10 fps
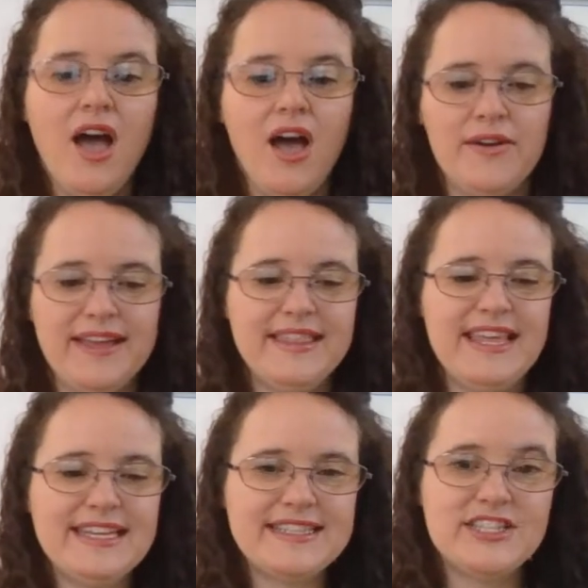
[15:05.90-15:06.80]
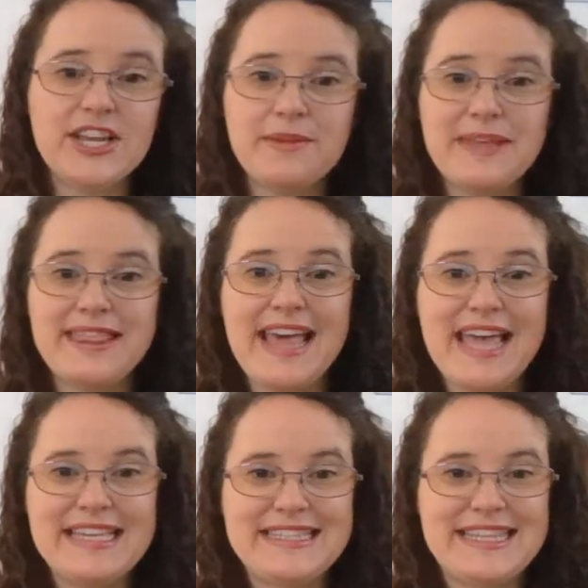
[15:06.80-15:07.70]
All right, ladies and gentlemen,
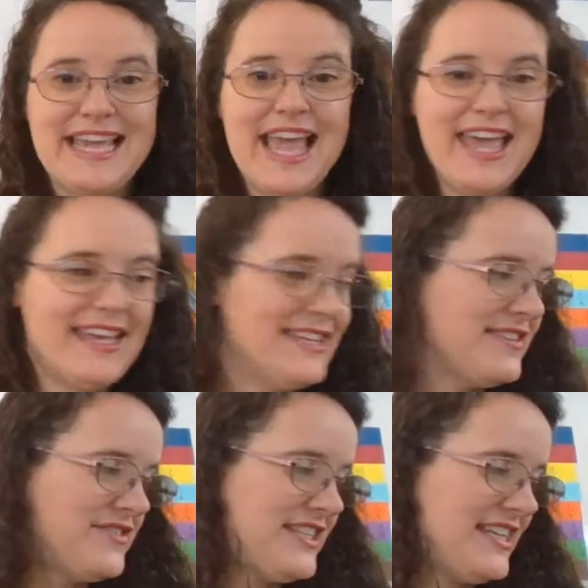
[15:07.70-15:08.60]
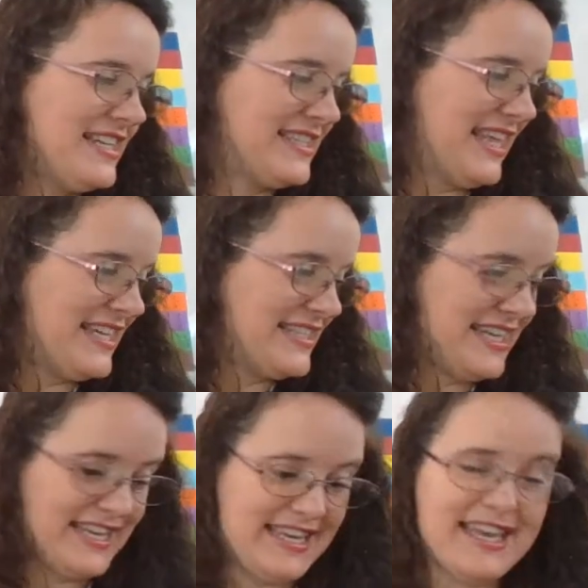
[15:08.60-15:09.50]
that is the end of today's
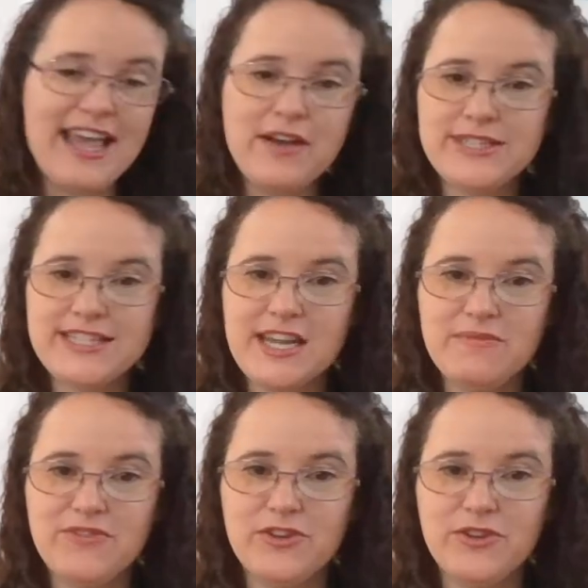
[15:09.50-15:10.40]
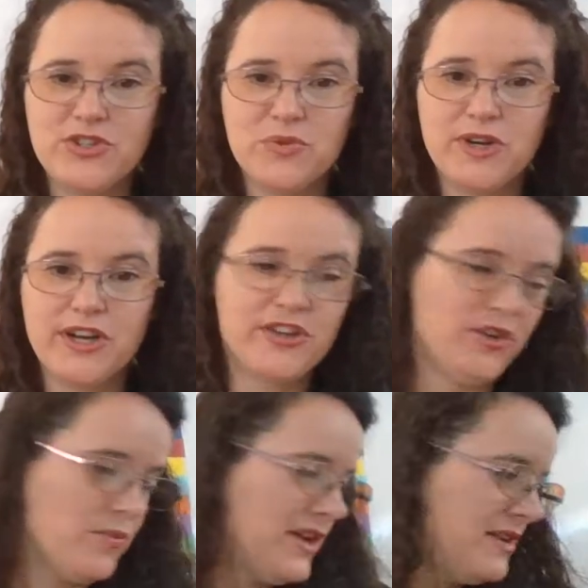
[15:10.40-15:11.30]
lesson. Now it's time for you to work on
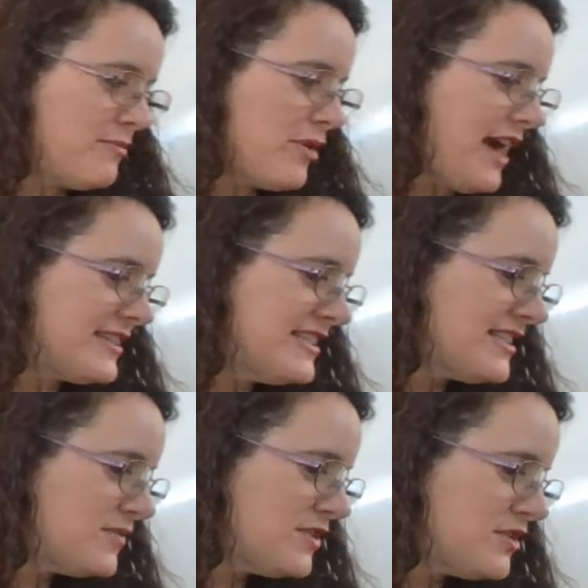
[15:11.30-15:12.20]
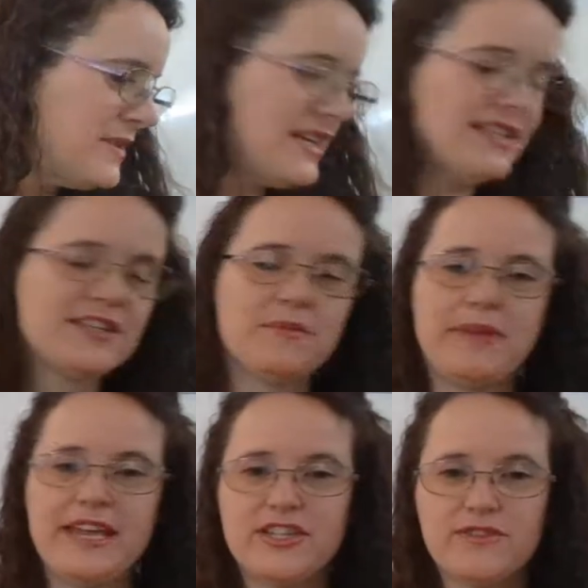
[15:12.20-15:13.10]
your written practice, which begins on
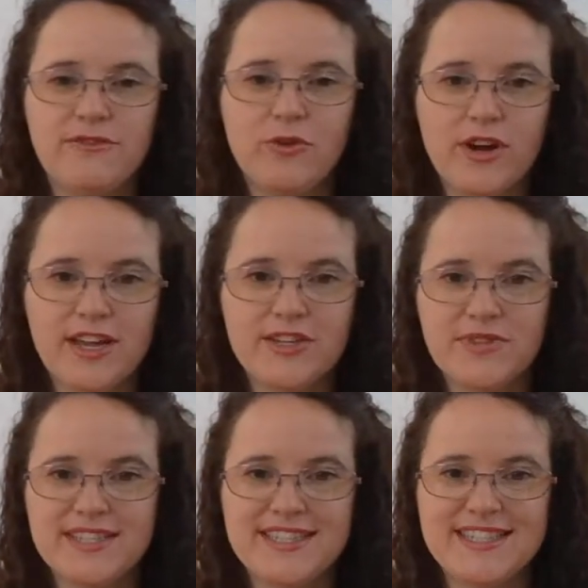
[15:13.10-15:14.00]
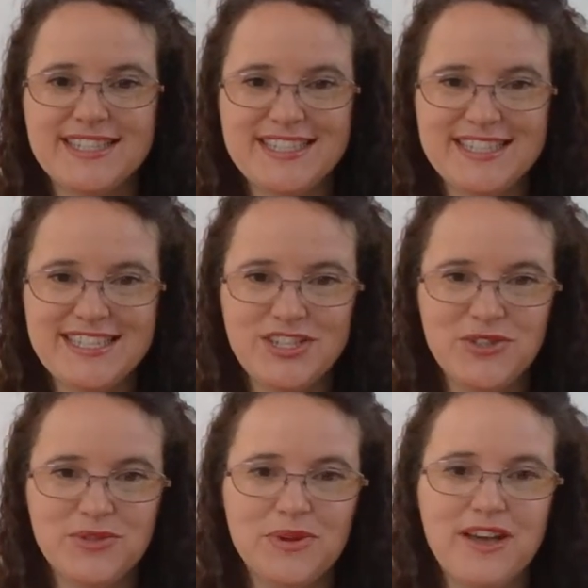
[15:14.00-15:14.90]
page
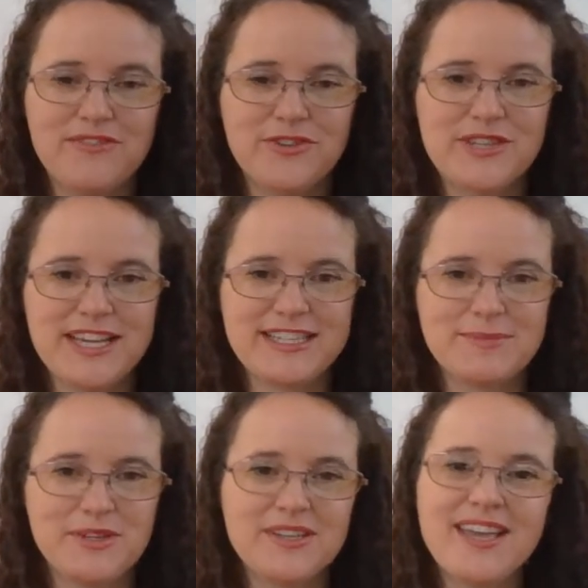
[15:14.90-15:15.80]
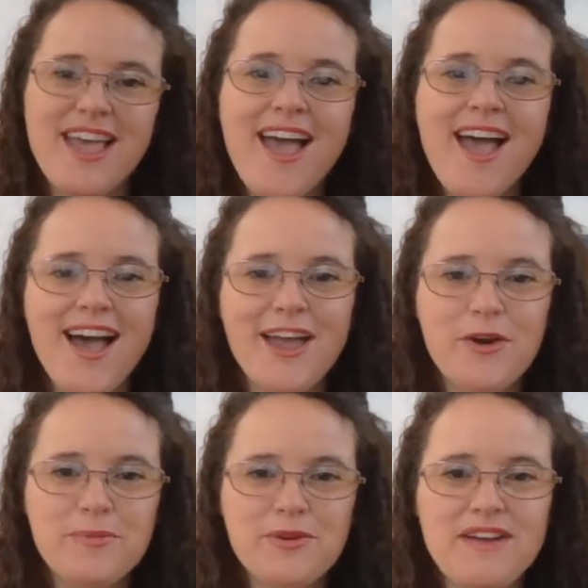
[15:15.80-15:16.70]
462 of your textbook. I
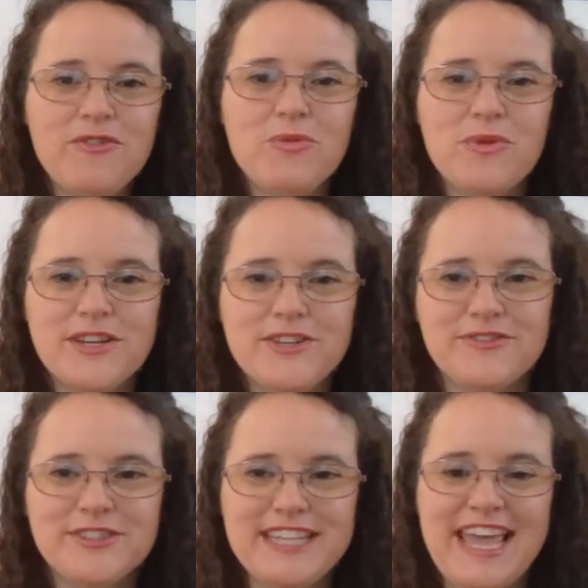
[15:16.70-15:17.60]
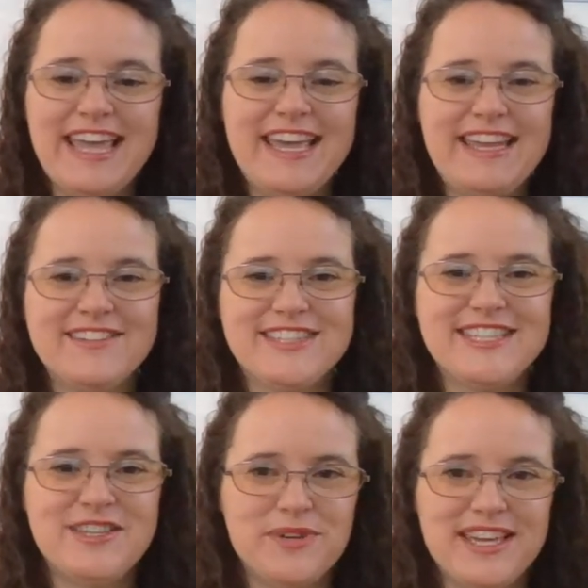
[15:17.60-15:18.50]
hope you have a wonderful day, and I'll
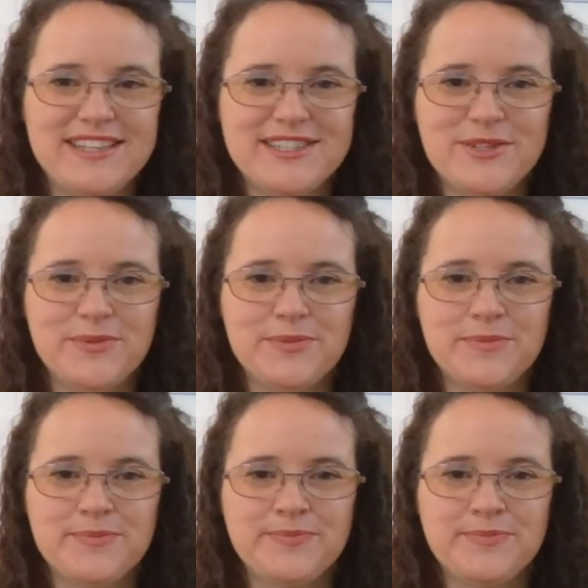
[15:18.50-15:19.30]
see you again soon.